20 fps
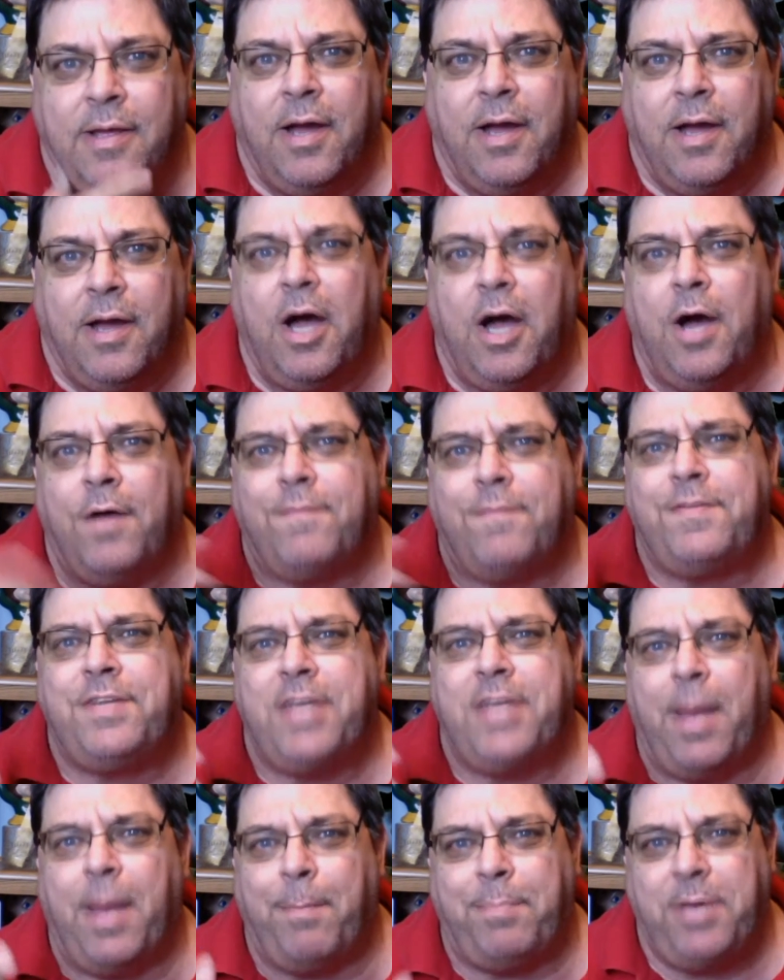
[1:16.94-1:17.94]
Of
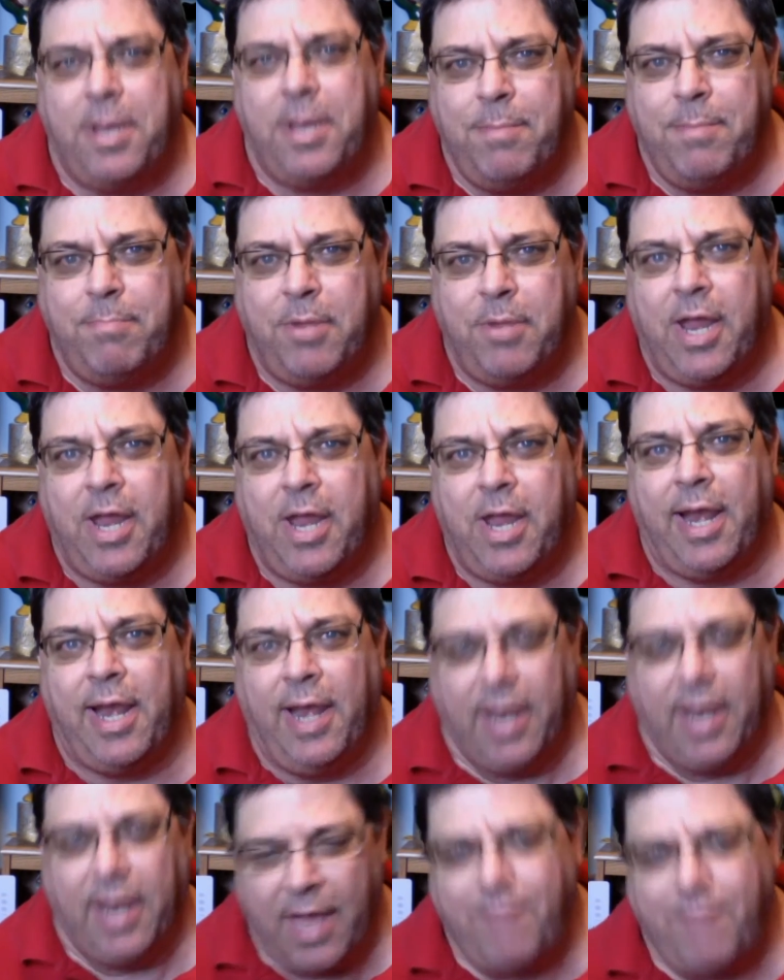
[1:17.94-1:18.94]
September
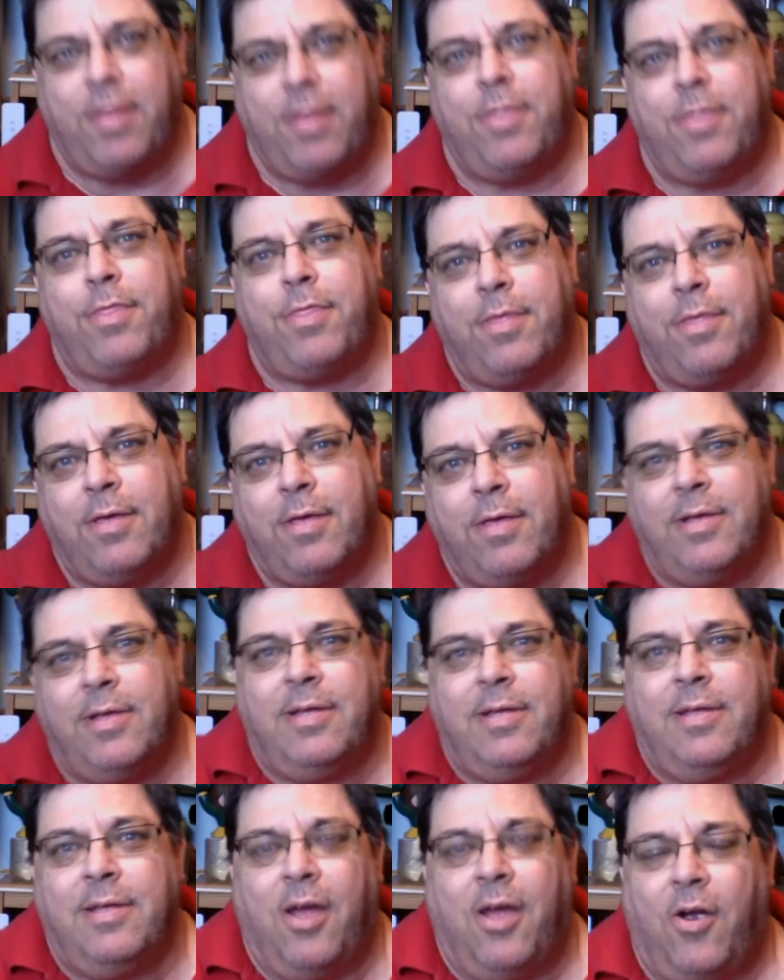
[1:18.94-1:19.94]
11th.
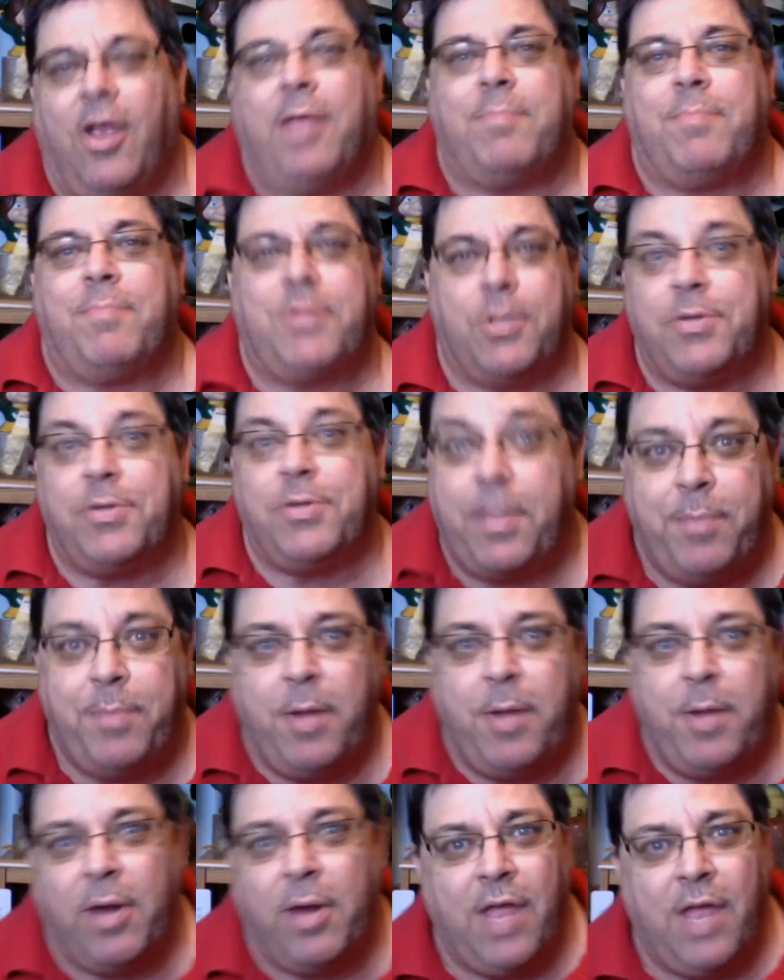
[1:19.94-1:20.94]
All right, so
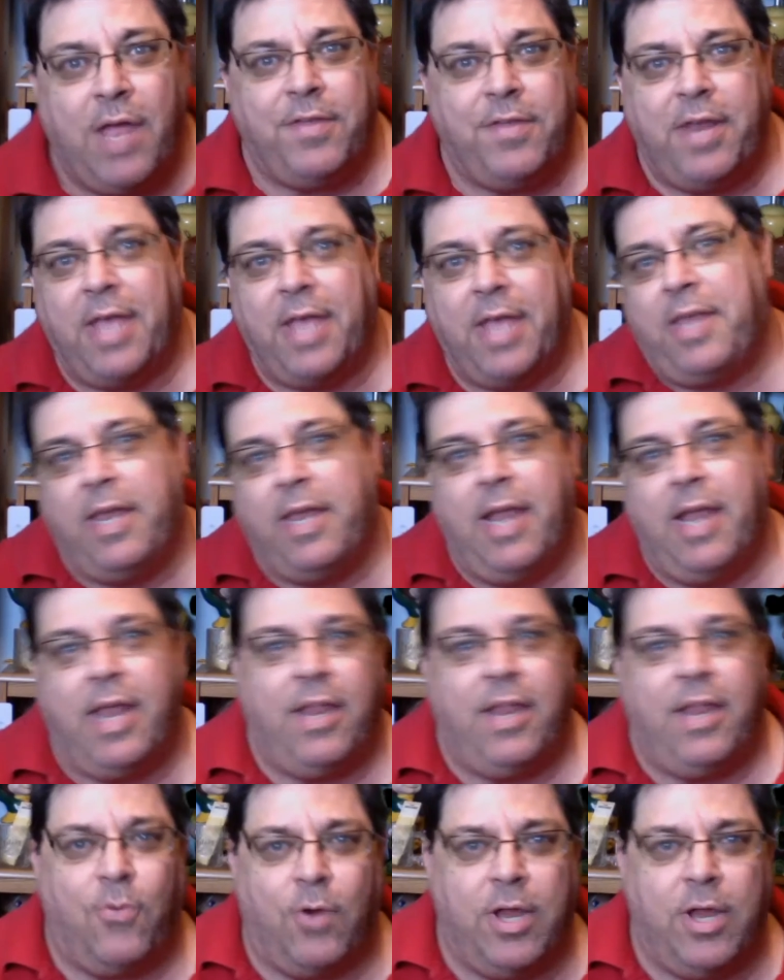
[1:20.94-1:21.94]
September 11th,
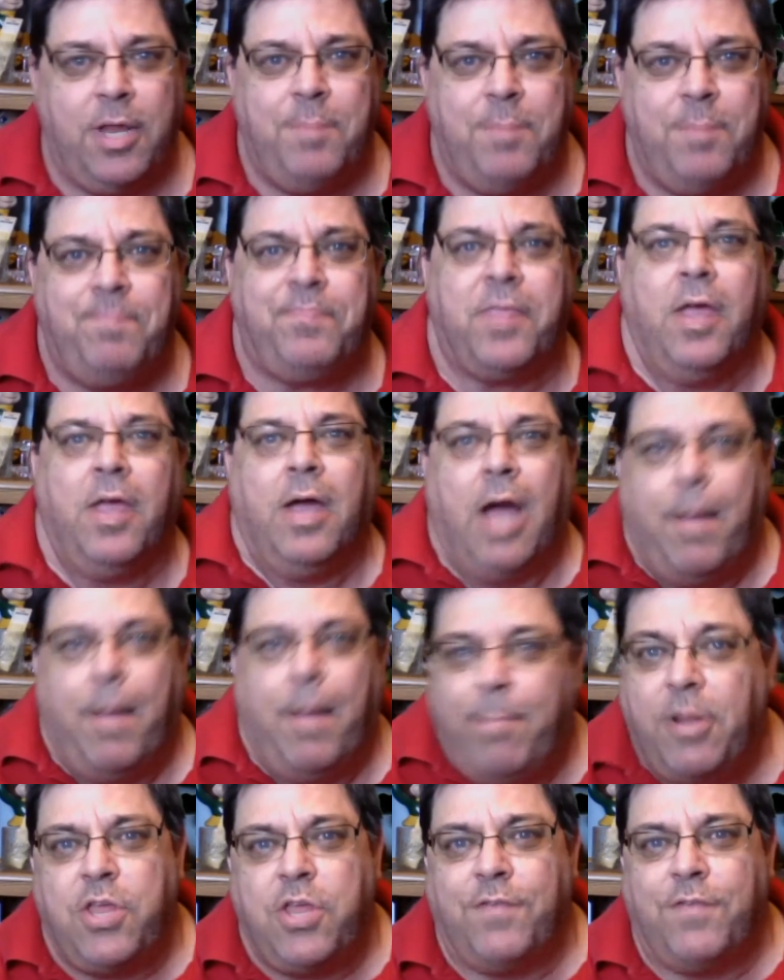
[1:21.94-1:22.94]
1983, a
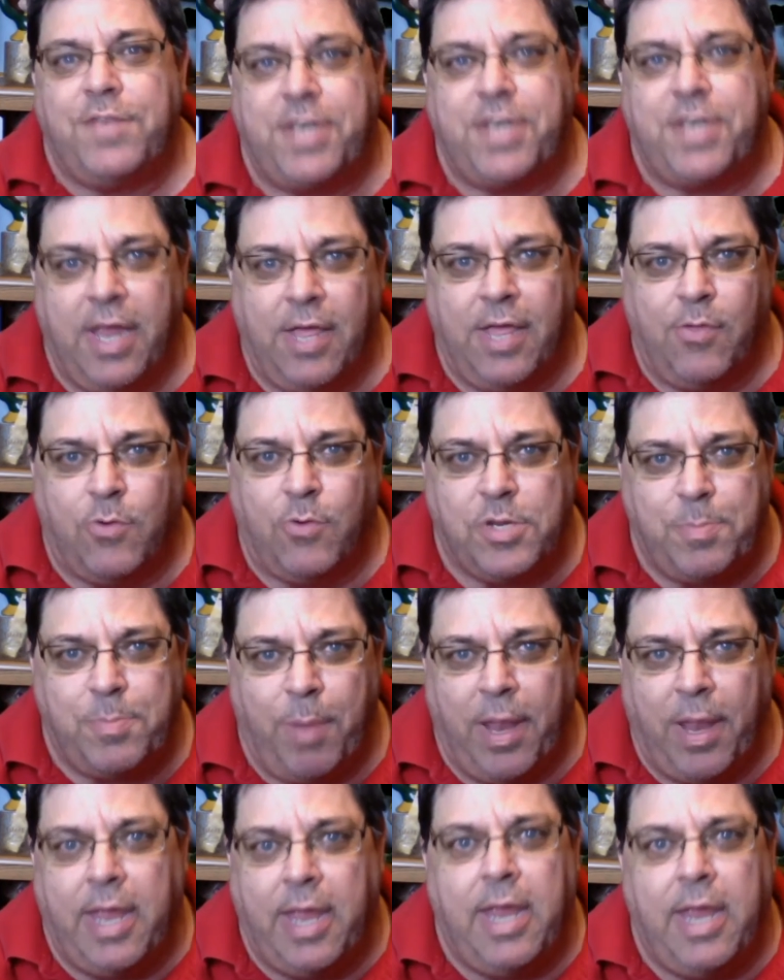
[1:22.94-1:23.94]
bunch of us together was
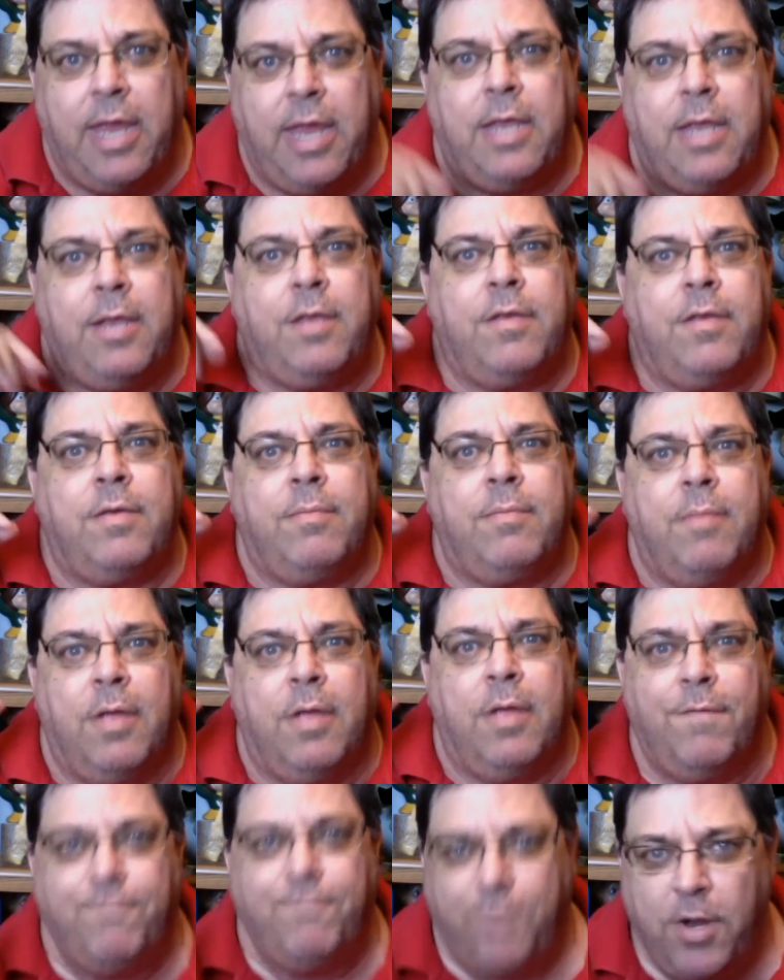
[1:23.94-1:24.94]
playing
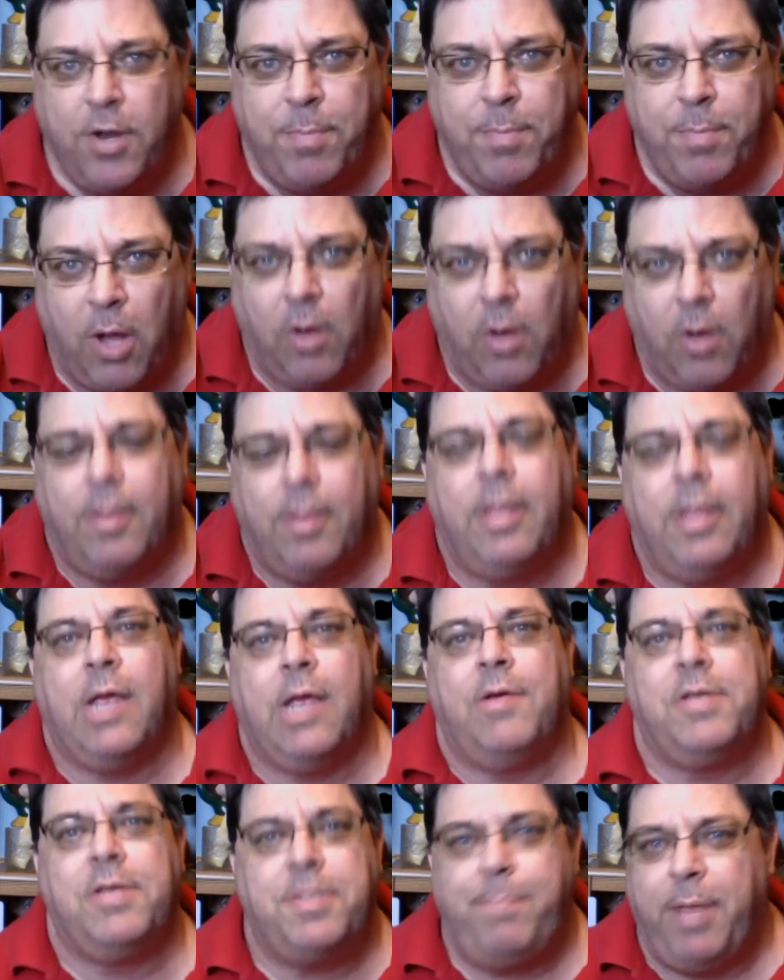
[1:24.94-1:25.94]
football. It
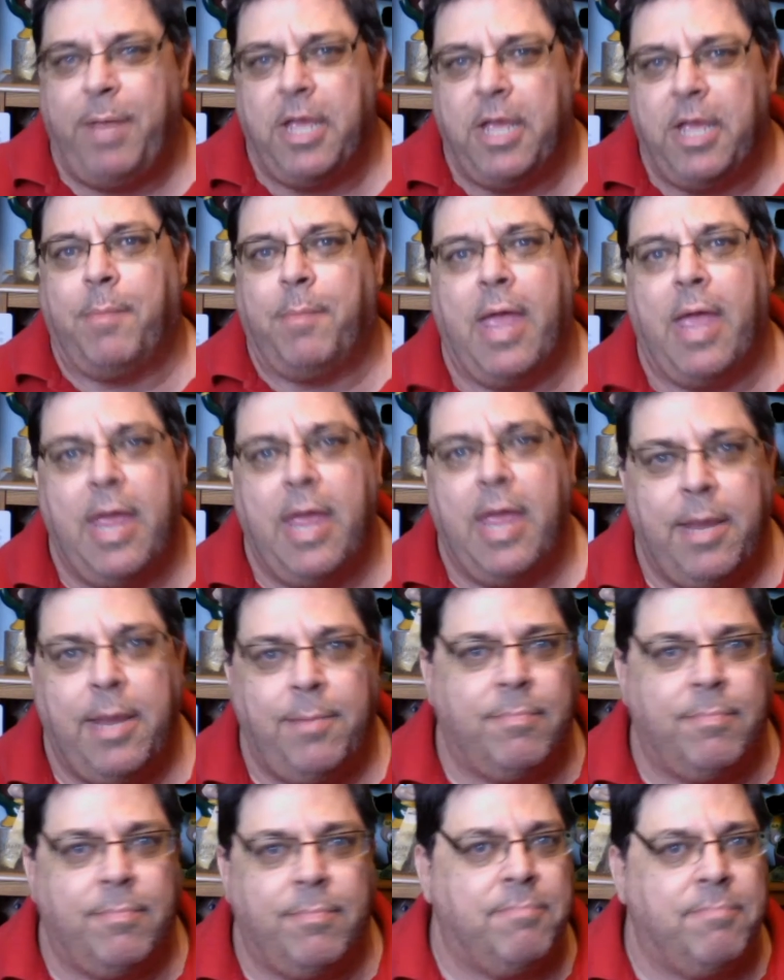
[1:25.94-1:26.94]
was a pickup
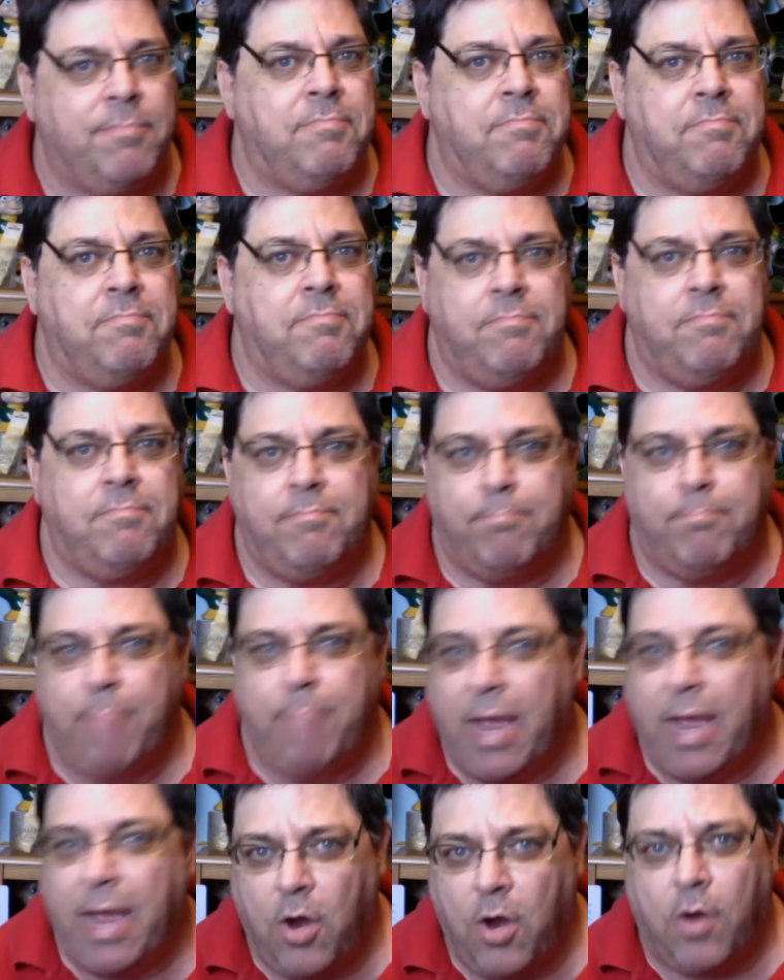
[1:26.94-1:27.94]
game,
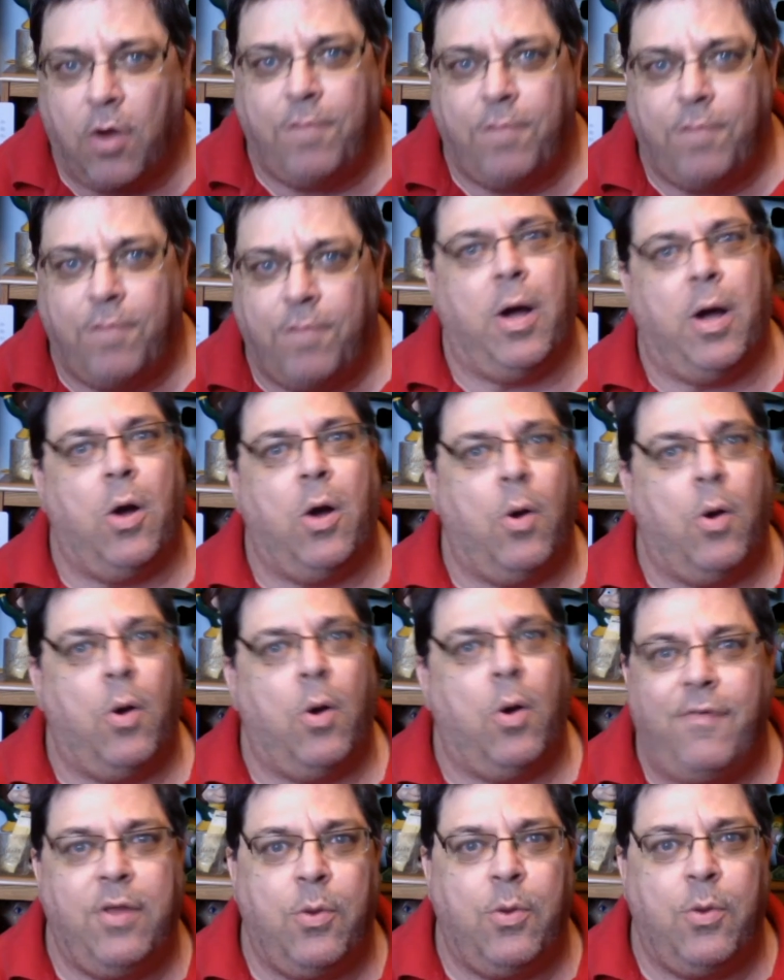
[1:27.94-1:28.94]
backyard football,
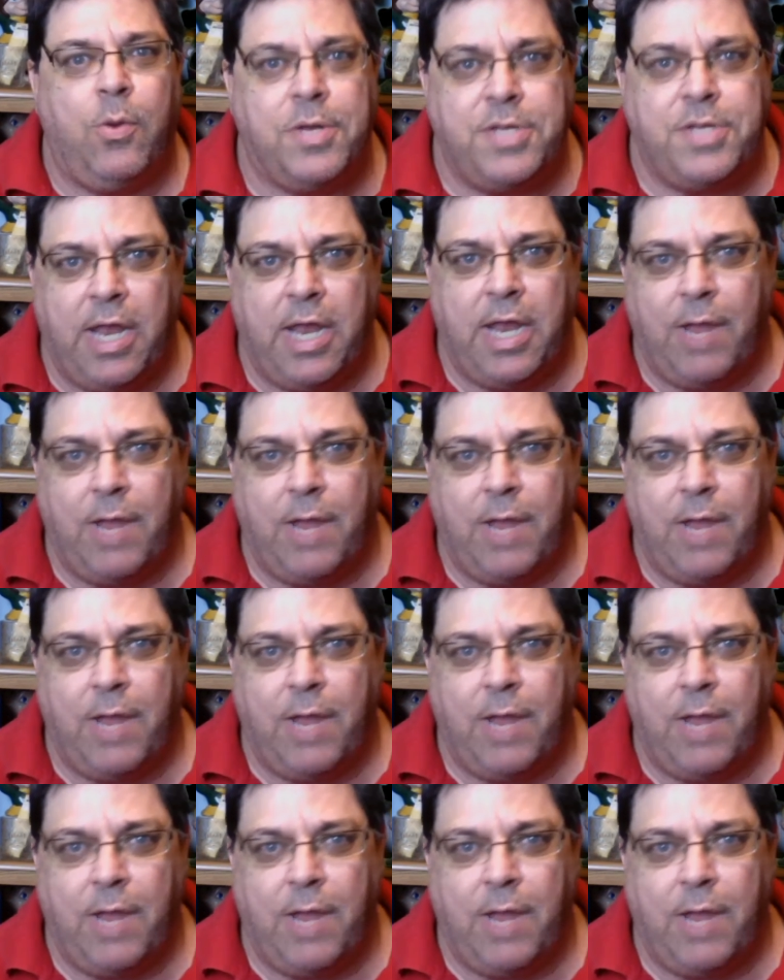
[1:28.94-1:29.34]
however you want to say it.